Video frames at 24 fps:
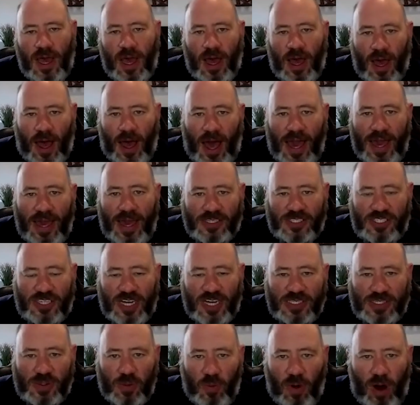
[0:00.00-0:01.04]
Hi, it's
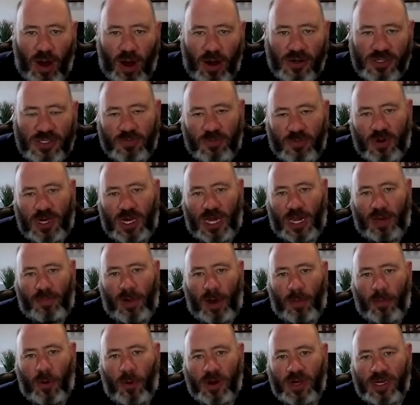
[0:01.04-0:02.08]
Jason Waters and welcome to
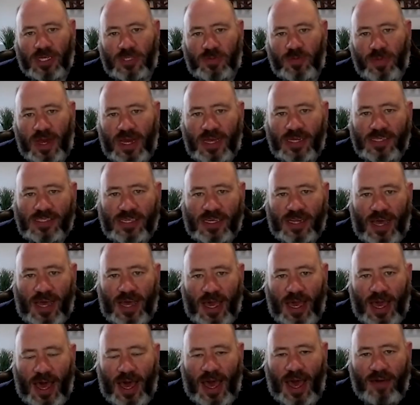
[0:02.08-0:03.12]
my Mortgage Minute.
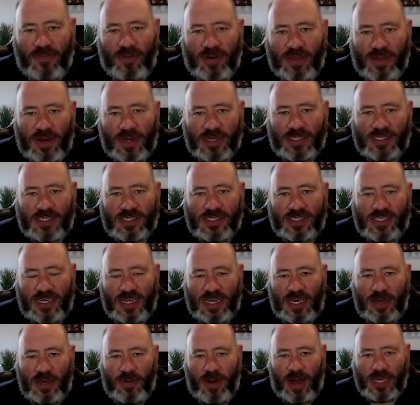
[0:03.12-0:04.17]
Today I have with us
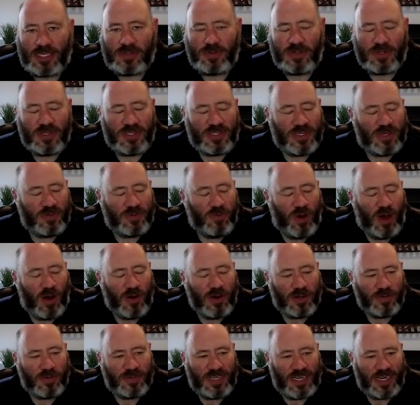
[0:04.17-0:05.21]
Didi Rasmussen.
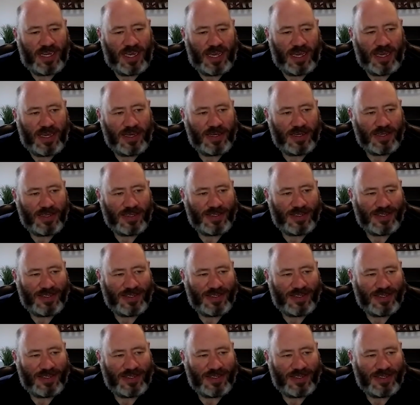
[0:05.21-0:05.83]
Welcome, Didi.